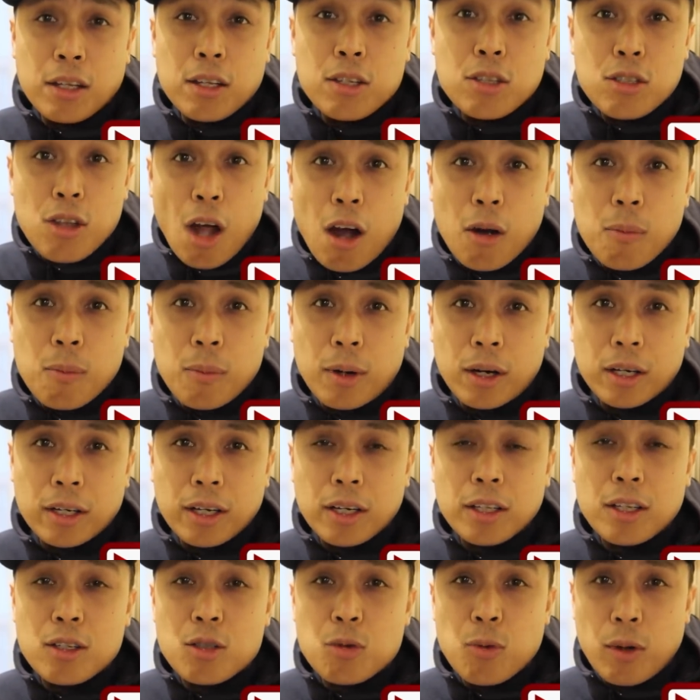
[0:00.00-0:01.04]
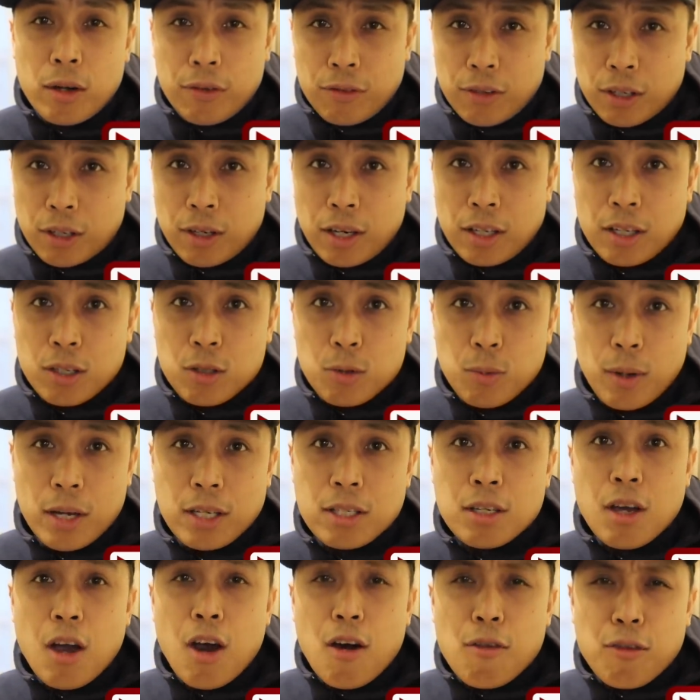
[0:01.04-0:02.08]
the stock market is one of the greatest
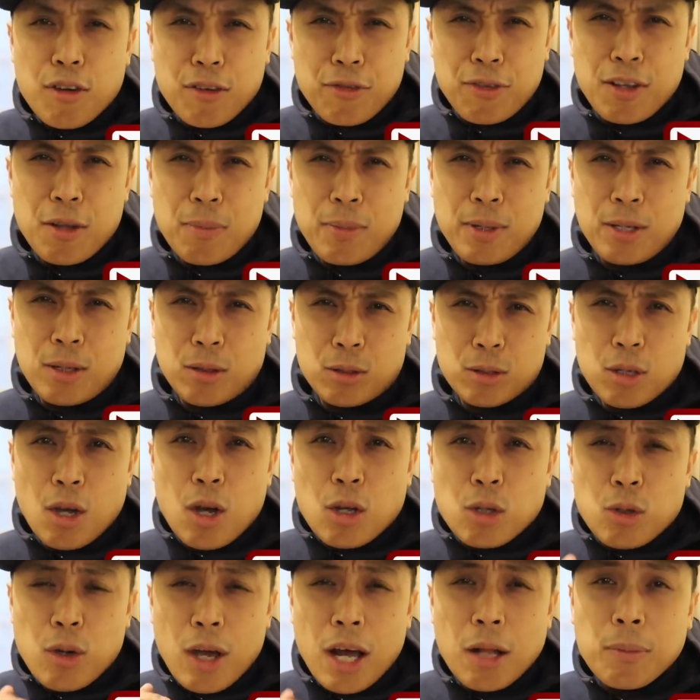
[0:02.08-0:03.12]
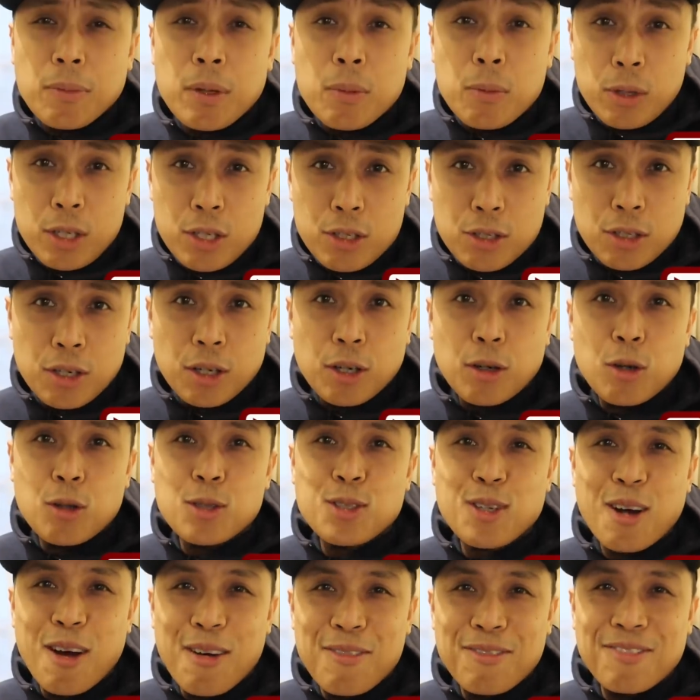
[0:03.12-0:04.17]
ways for Filipinos to help them reach their
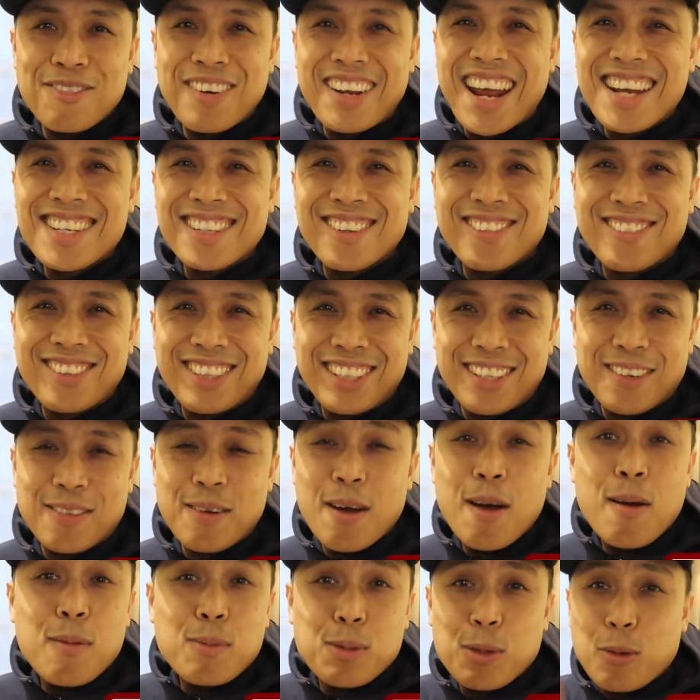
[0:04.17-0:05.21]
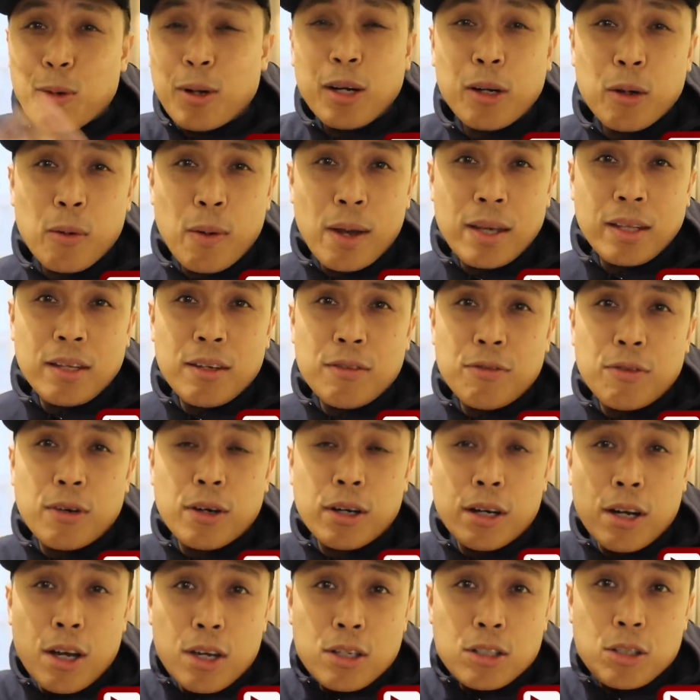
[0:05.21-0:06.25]
goals of financial freedom. So what are we waiting
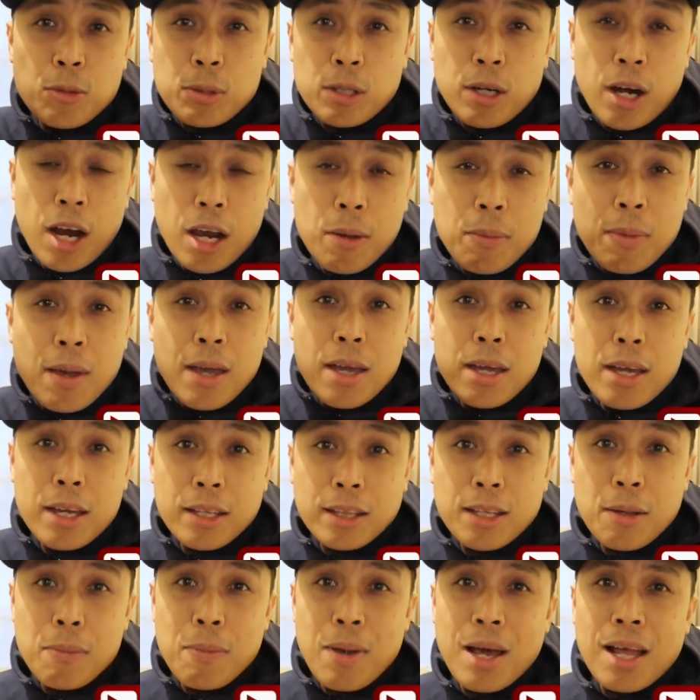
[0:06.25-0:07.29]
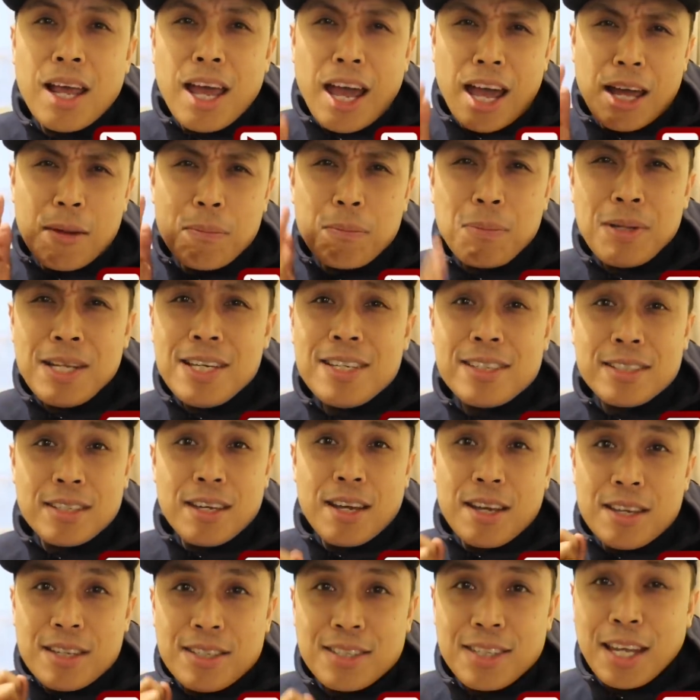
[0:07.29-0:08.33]
for? Subscribe, hit the bell, and please
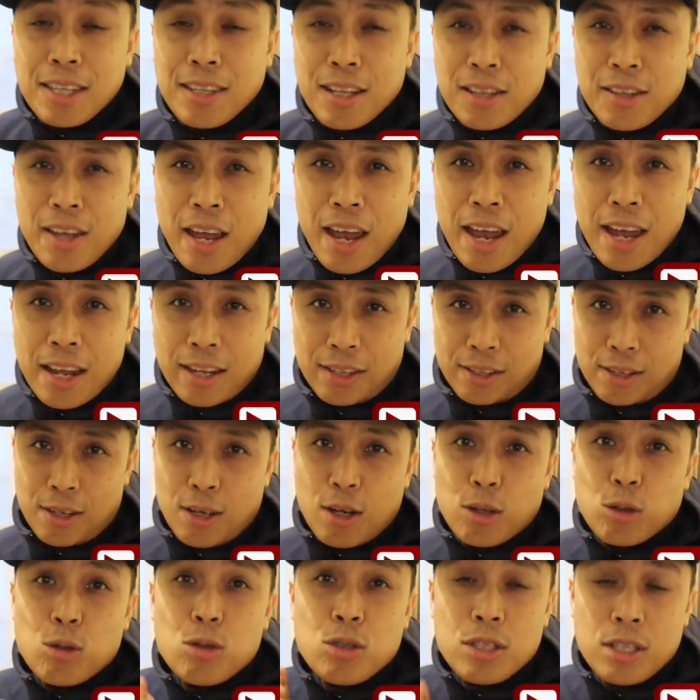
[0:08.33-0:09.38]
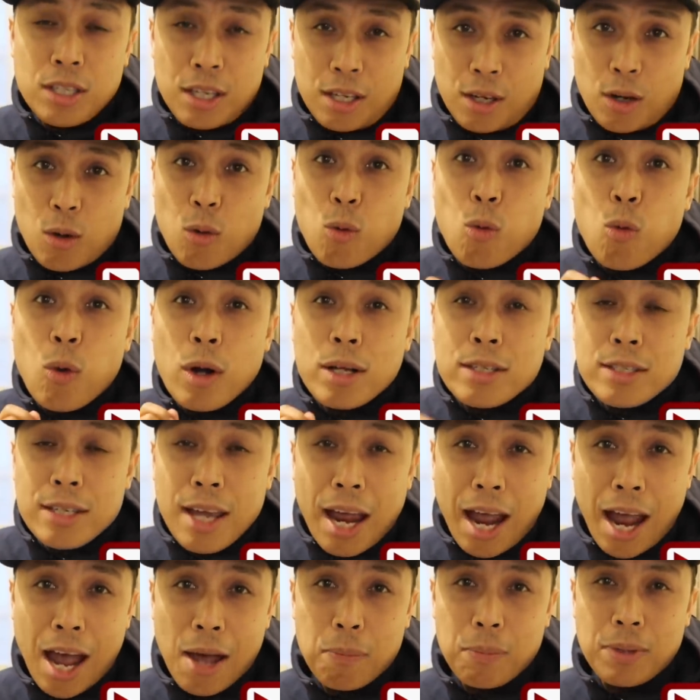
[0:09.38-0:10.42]
stay till the end to see what's
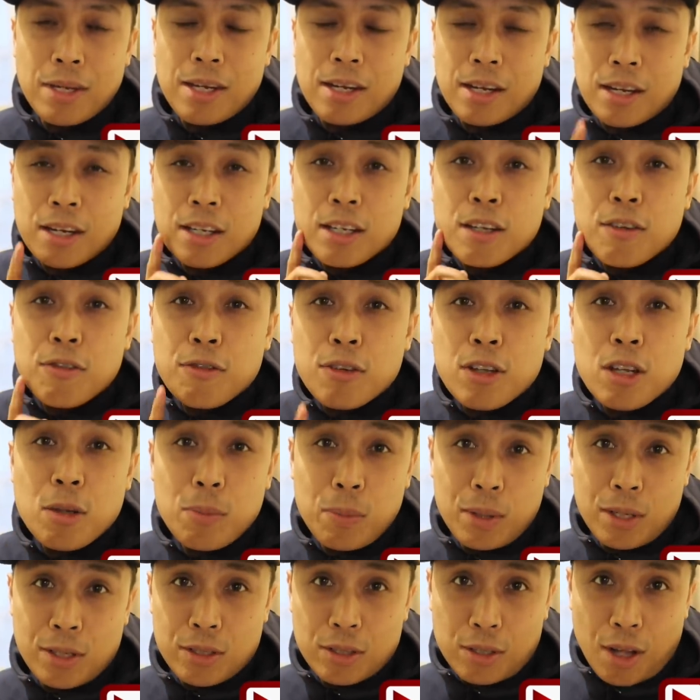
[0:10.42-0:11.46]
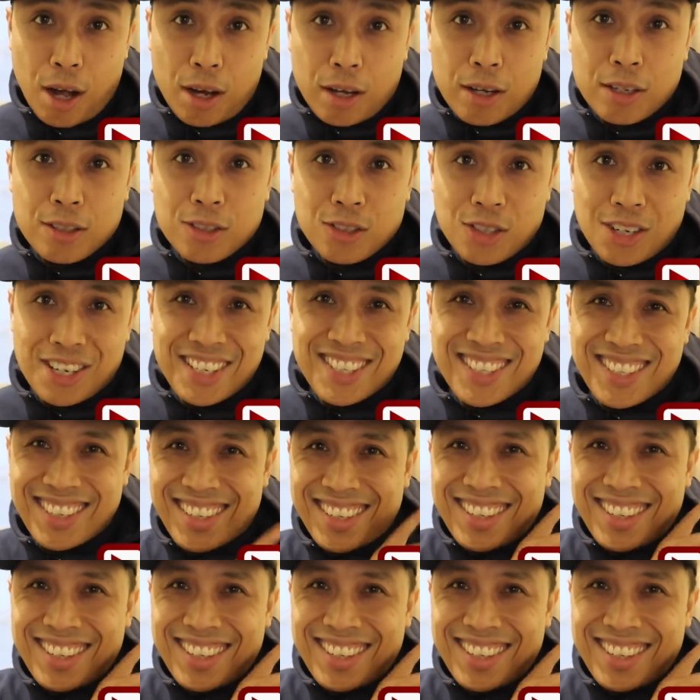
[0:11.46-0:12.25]
happening in the Philippine Stock Exchange